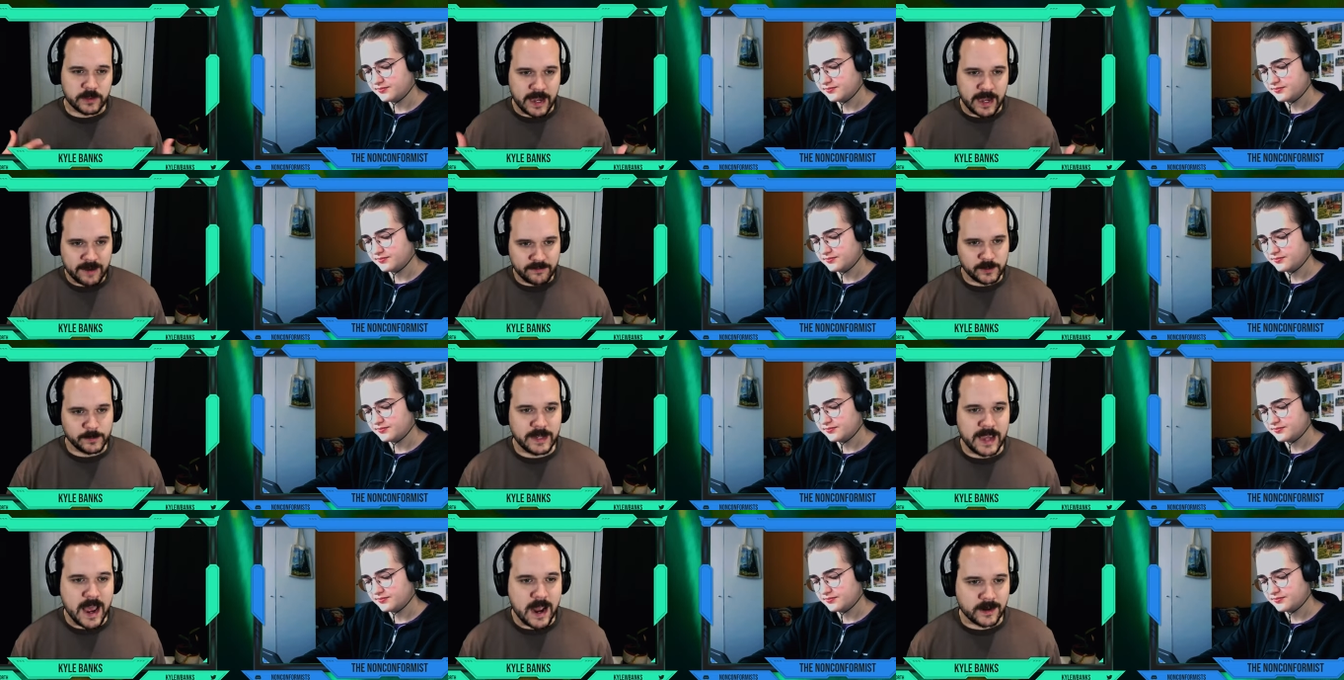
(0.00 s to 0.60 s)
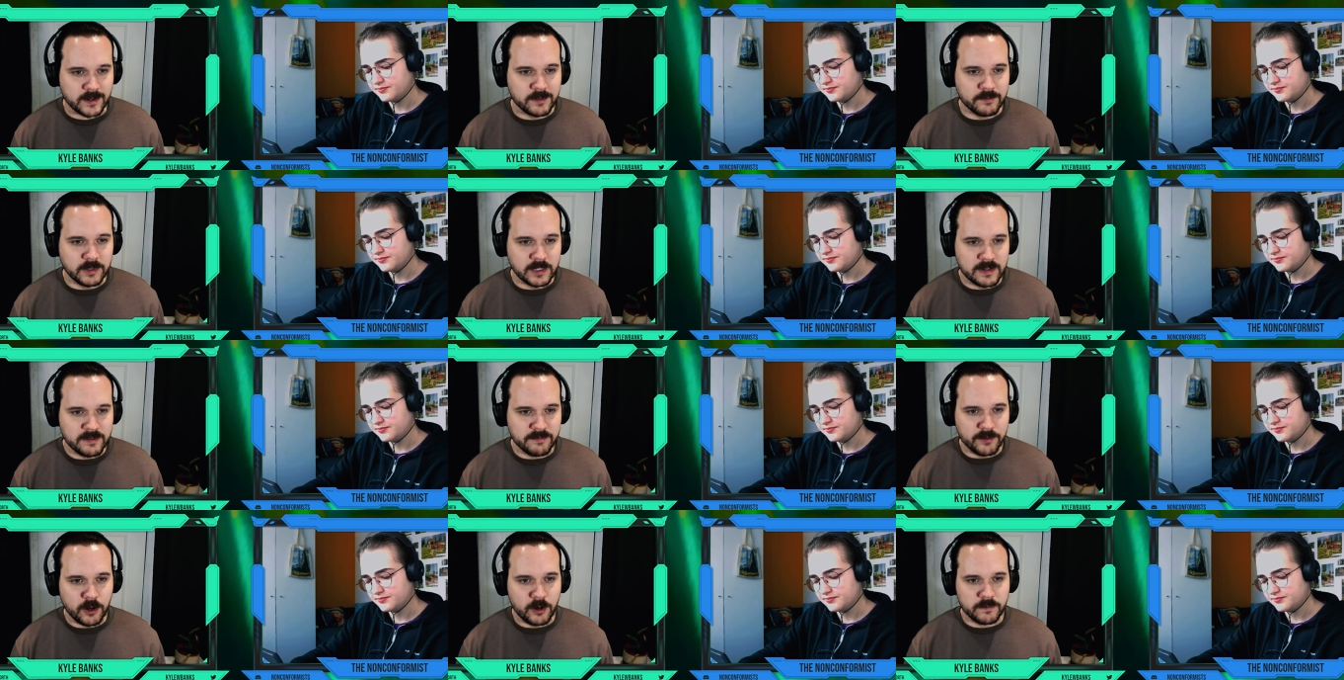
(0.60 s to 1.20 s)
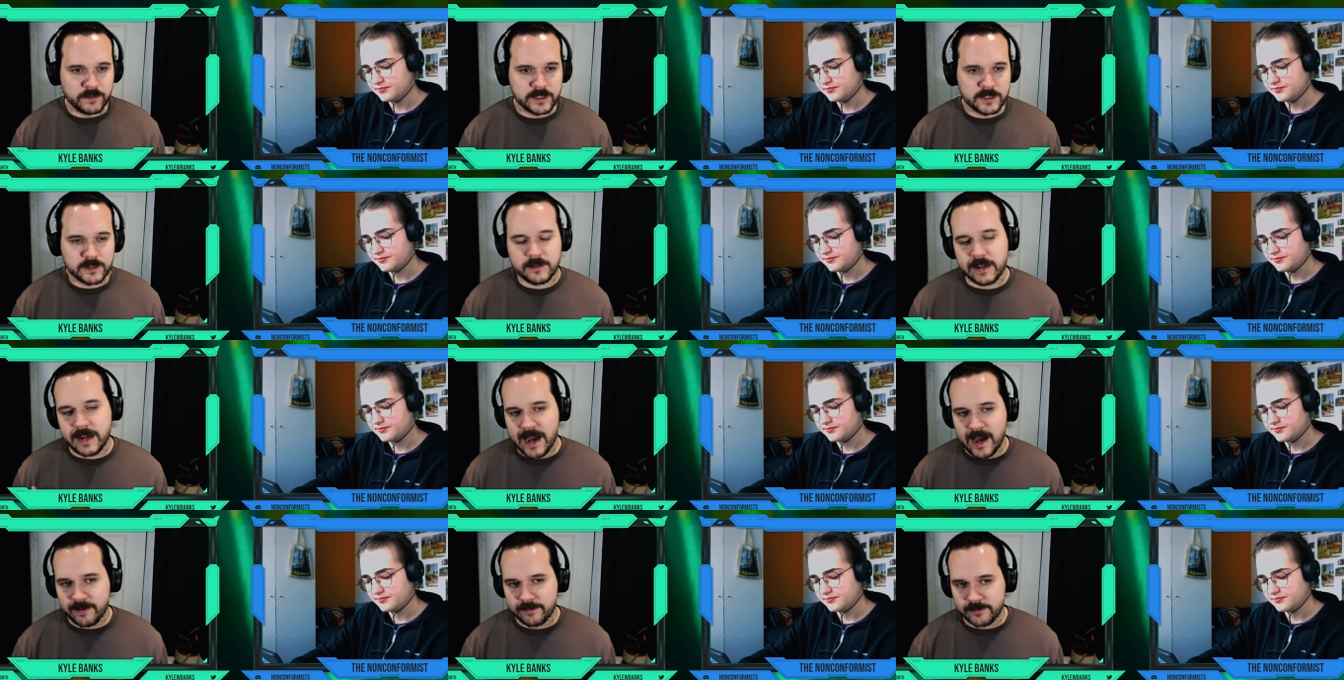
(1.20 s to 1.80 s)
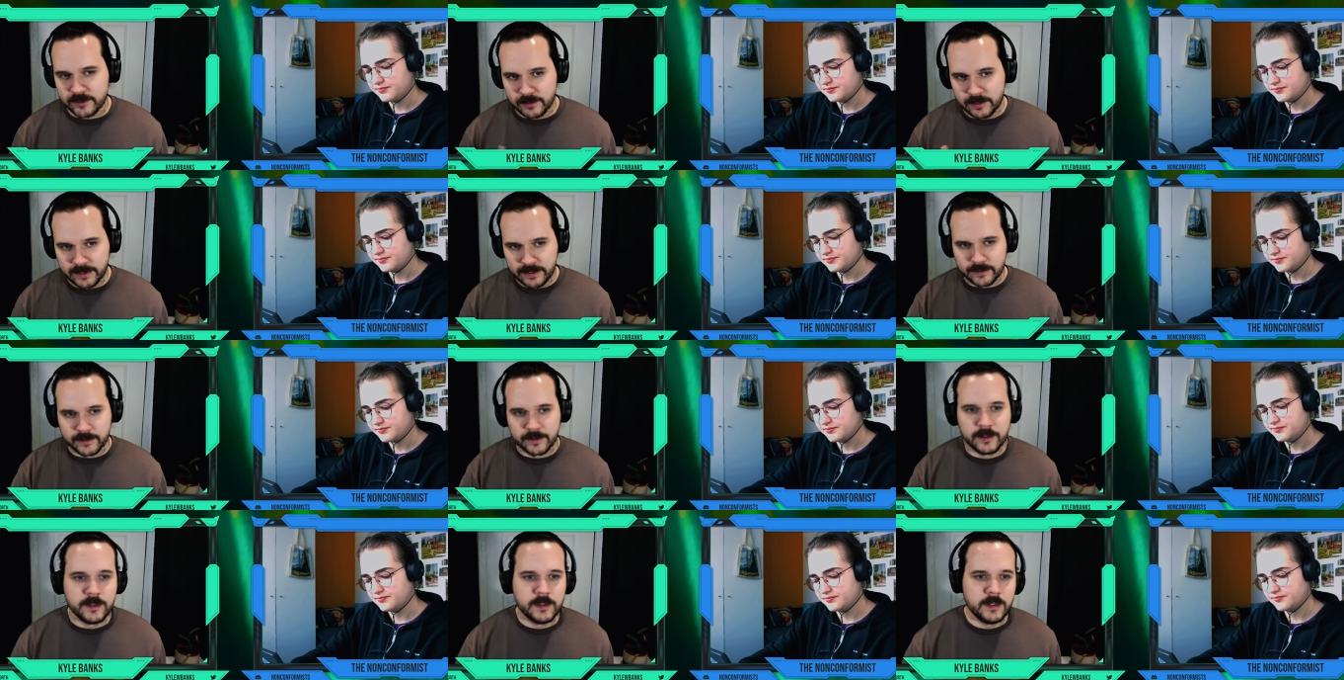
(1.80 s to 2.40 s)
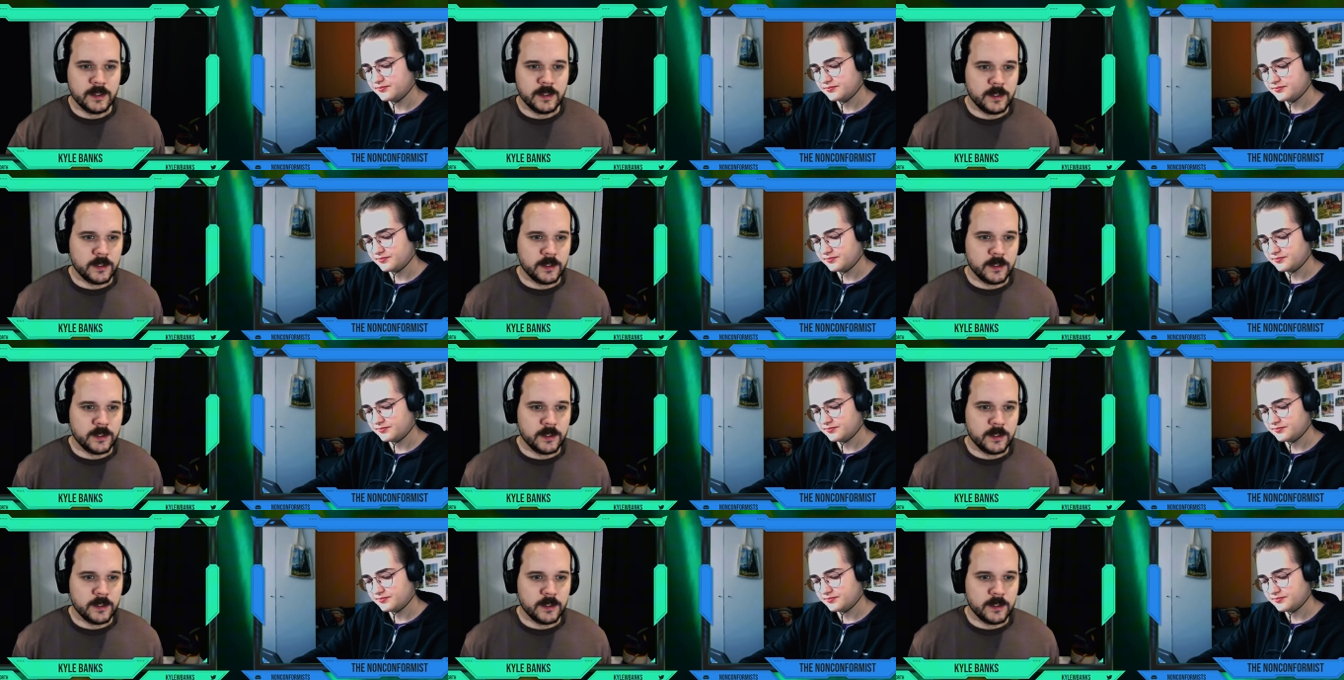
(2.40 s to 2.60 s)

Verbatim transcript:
Speaker 1: They have to be actively involved in. They have to like